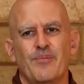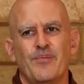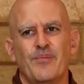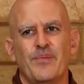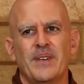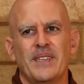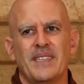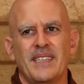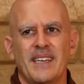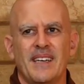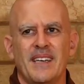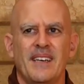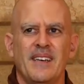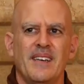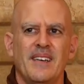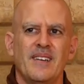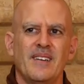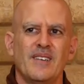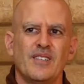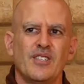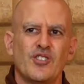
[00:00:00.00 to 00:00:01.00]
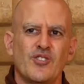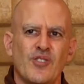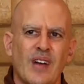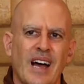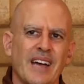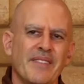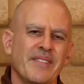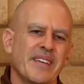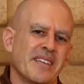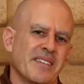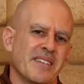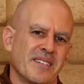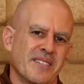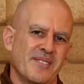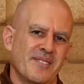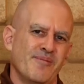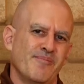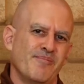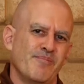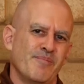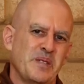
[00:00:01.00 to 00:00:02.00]
but striving
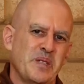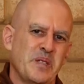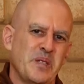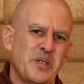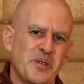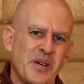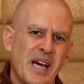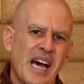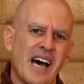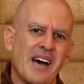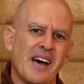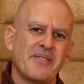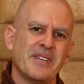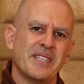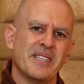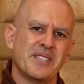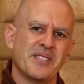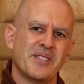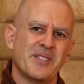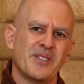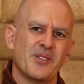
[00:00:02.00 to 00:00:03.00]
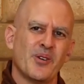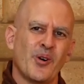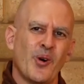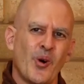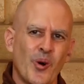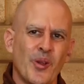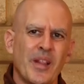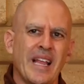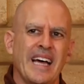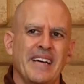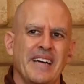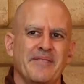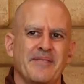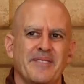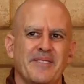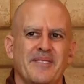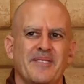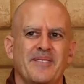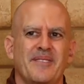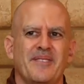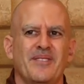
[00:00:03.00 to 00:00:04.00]
to have it the whole
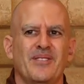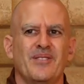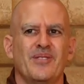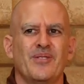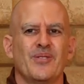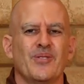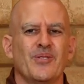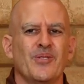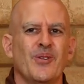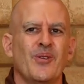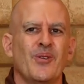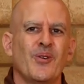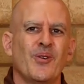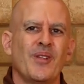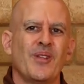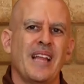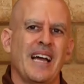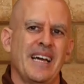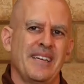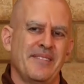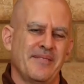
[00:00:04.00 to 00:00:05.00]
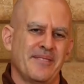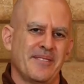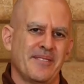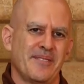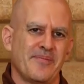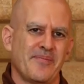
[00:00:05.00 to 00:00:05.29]
life, the whole life.